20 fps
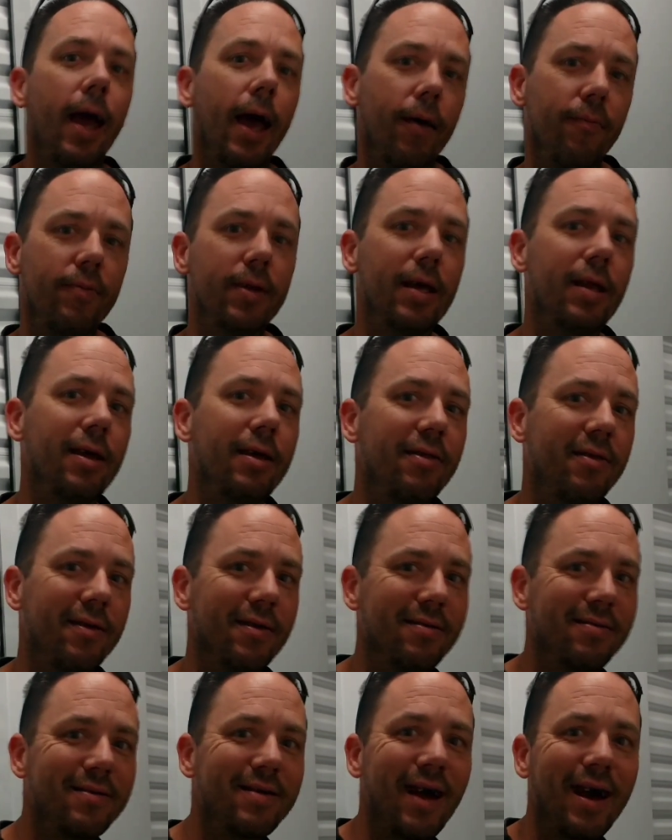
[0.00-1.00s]
Evidently,
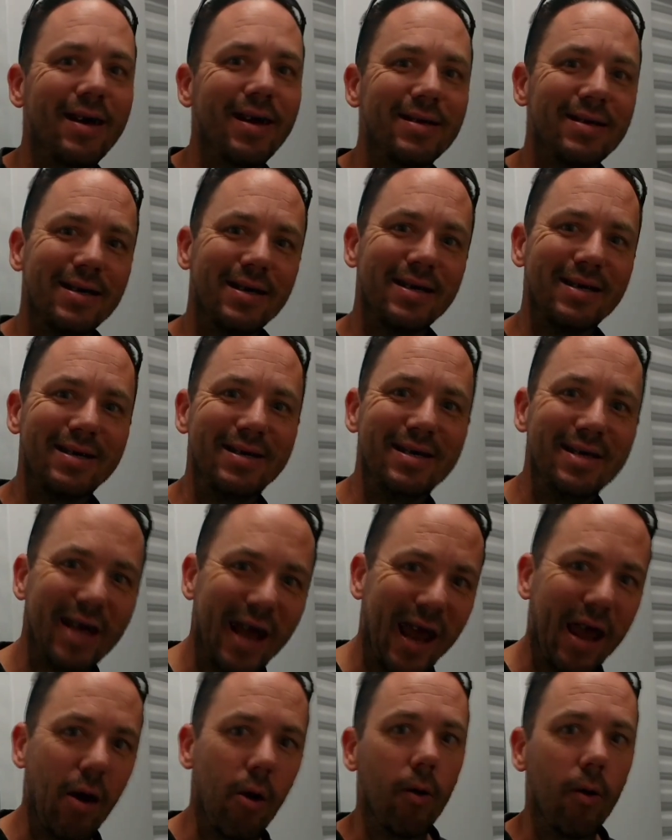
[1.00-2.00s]
this guy's in
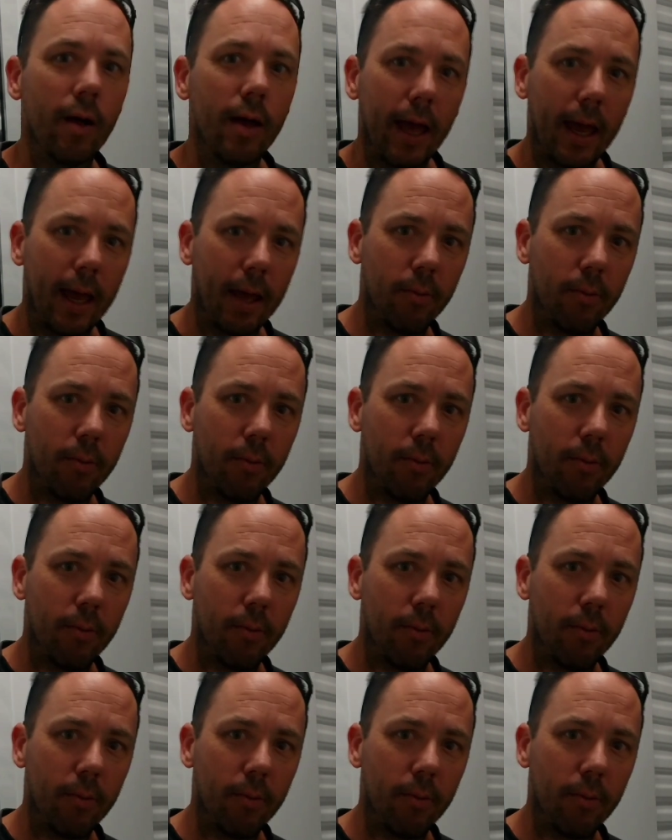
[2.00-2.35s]
jail.